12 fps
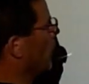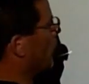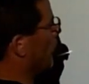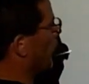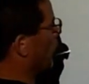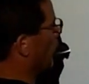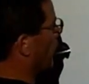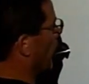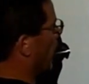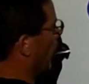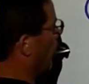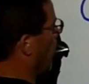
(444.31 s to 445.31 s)
a difference of
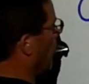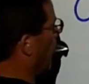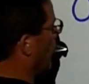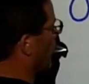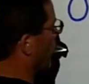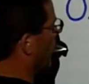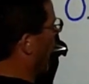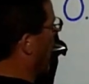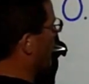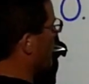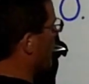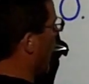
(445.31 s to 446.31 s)
like
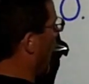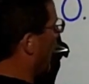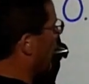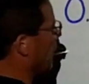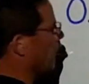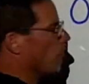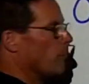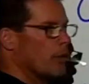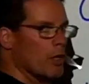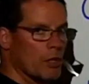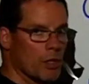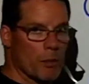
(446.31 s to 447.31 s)
1.59,
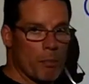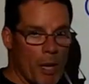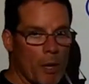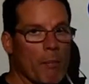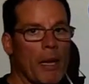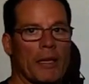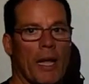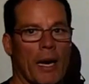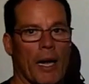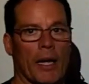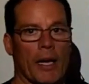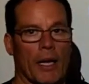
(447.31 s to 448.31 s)
you better make
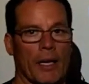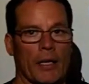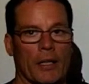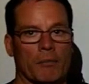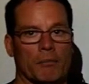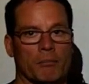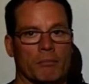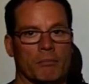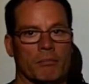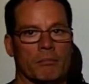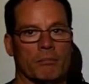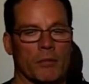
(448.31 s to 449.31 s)
that ionic.
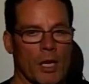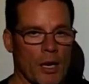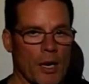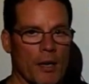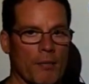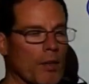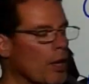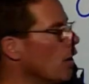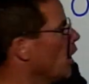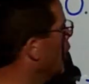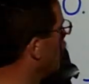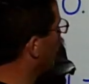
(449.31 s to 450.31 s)
All right?
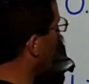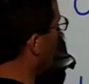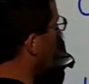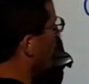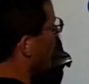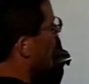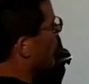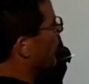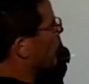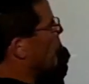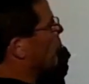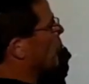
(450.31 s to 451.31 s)
So
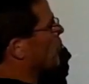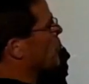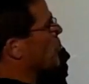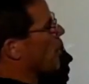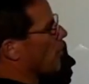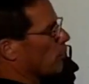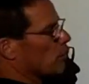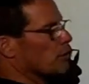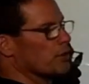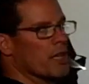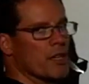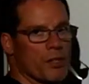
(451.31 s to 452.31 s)
this is a
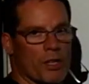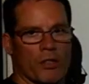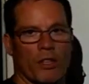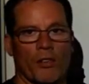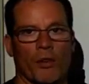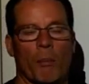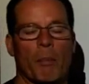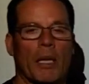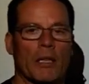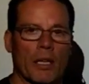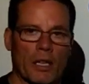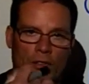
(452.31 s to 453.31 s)
generalization. Doesn't
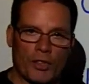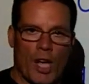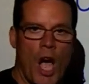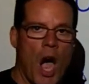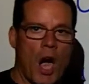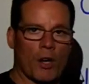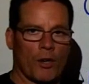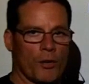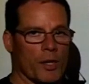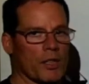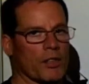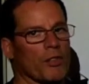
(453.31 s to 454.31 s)
mean that it's
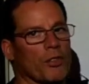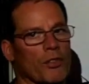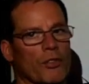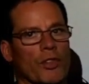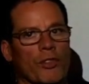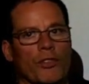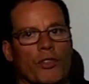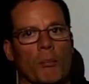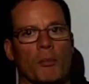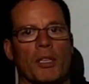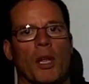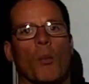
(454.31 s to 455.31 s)
concrete. This is just
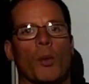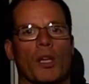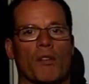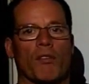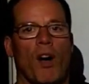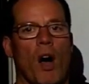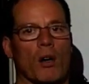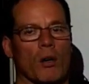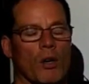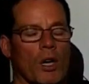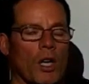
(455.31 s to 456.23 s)
something that we can follow.